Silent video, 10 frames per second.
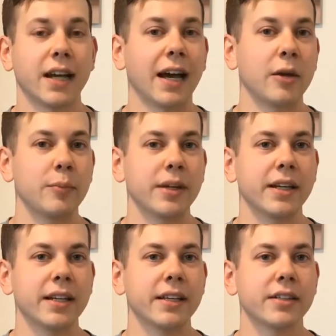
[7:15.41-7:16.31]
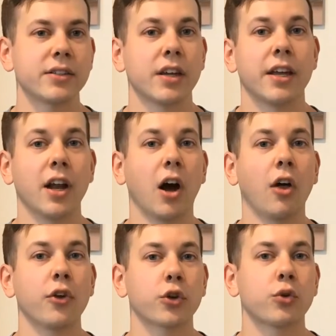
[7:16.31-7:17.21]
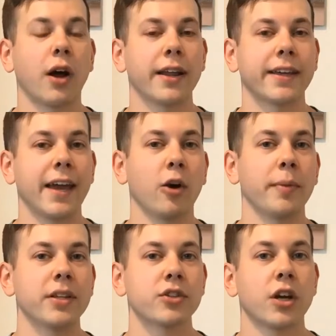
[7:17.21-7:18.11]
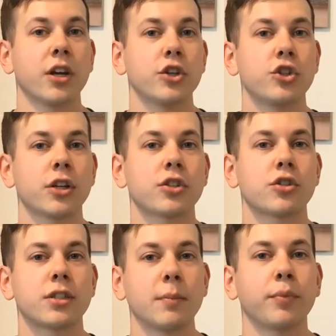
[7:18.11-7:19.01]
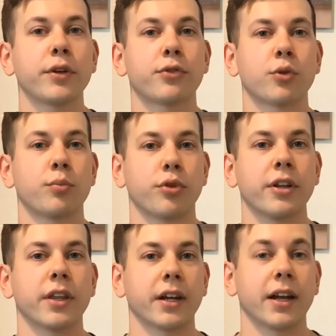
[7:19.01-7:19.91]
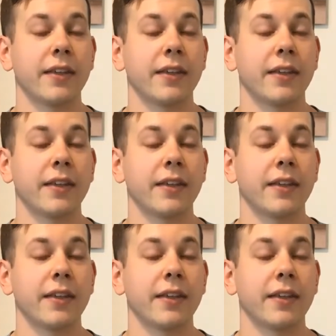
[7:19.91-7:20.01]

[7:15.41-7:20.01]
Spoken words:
diabetes, and other chronic ailments just simply through breathing.